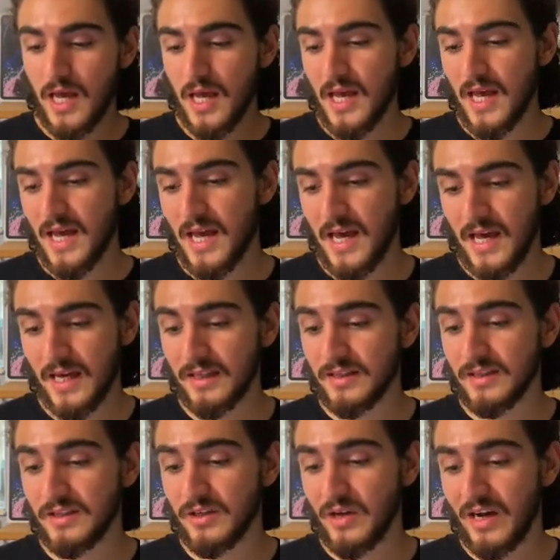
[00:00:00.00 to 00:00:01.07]
and
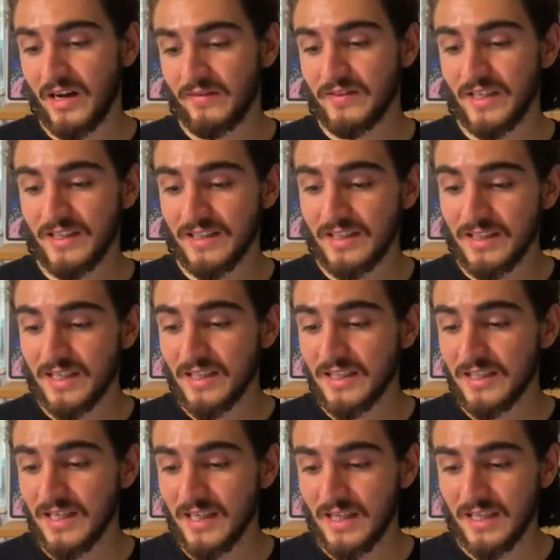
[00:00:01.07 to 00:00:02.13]
you have dense 6
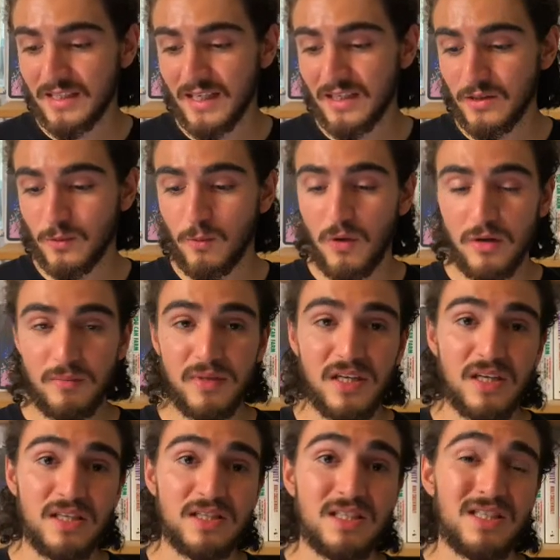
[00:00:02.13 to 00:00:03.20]
and then dense 1 because
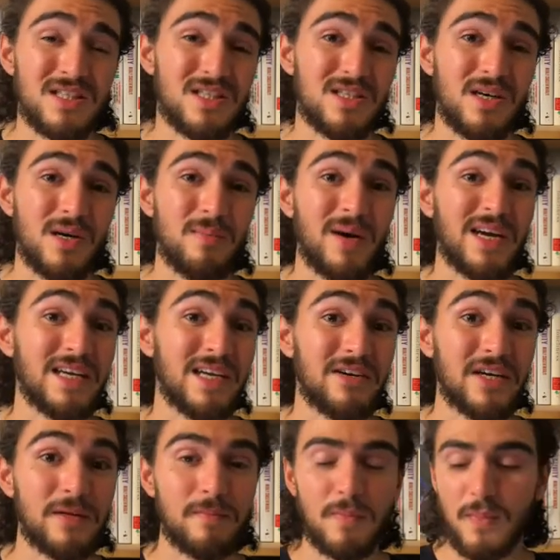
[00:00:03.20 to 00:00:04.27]
this is a binary
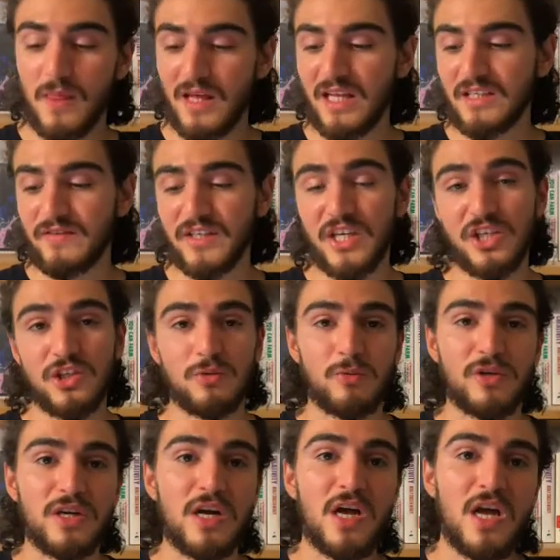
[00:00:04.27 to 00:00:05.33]
classification. We're
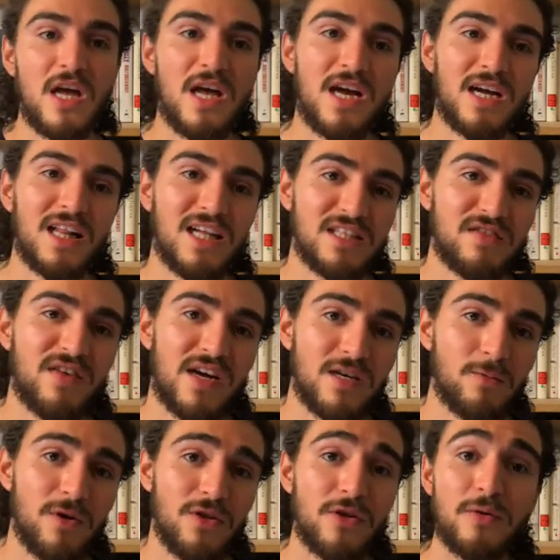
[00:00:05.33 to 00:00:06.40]
classifying
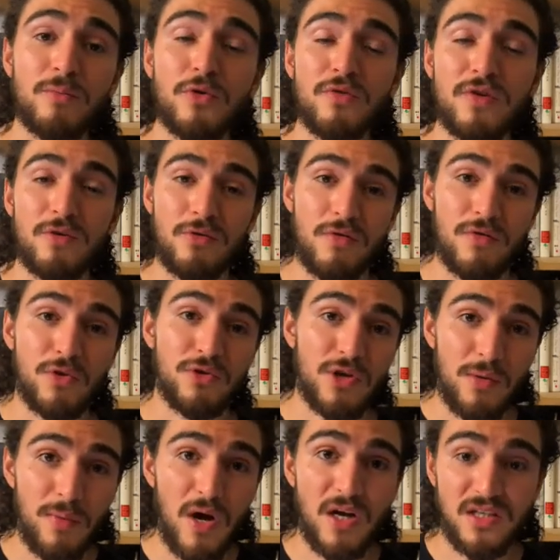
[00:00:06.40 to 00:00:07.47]
whether movie reviews are
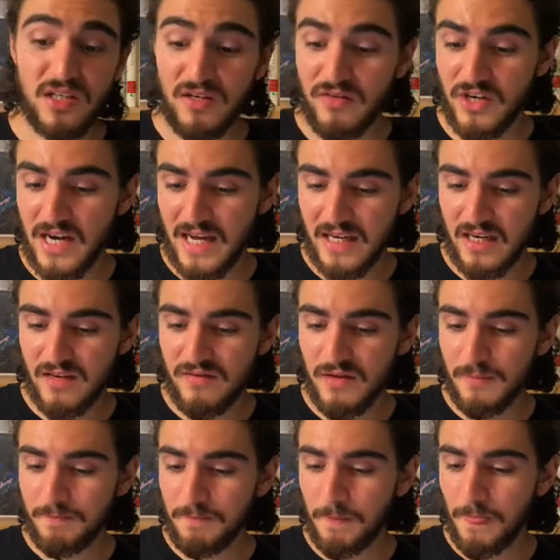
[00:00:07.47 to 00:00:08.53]
positive or negative.
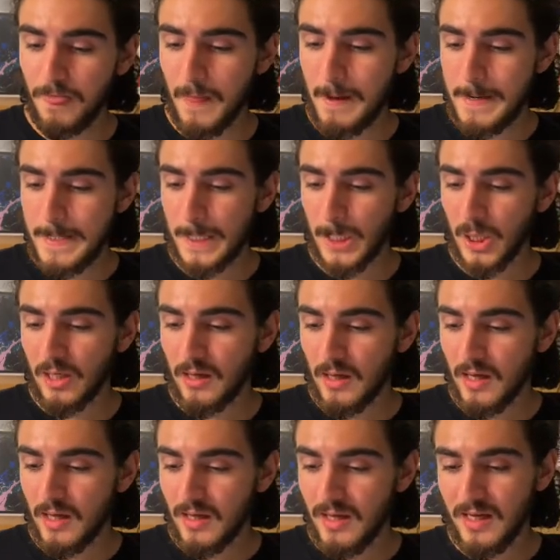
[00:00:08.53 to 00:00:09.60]

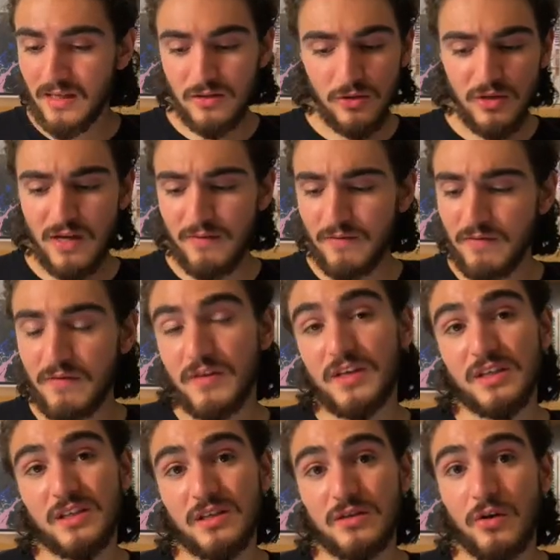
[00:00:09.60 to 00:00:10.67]
And so yeah, this
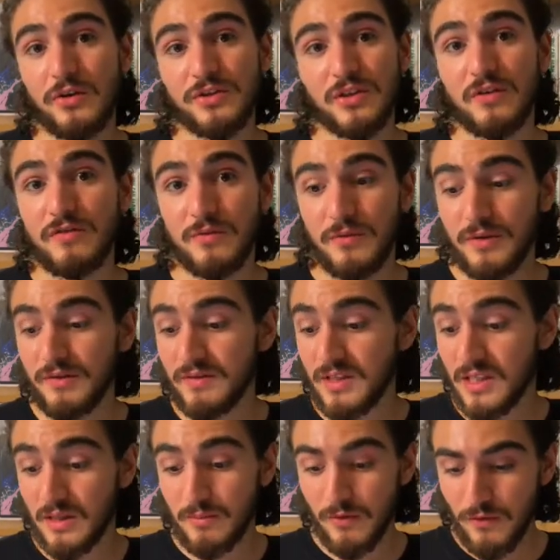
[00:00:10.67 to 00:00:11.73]
is all stuff we've seen
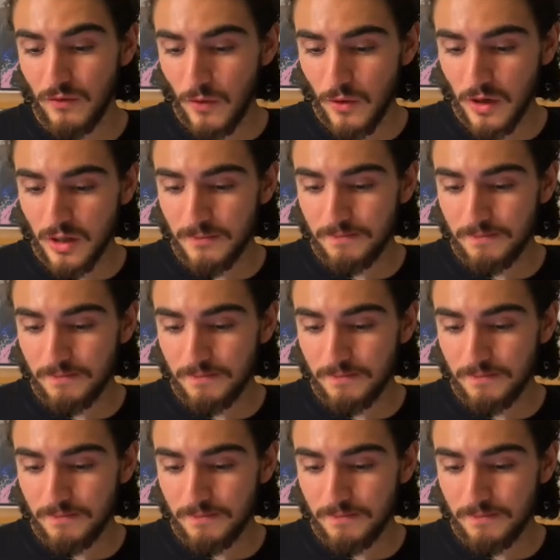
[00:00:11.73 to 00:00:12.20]
before.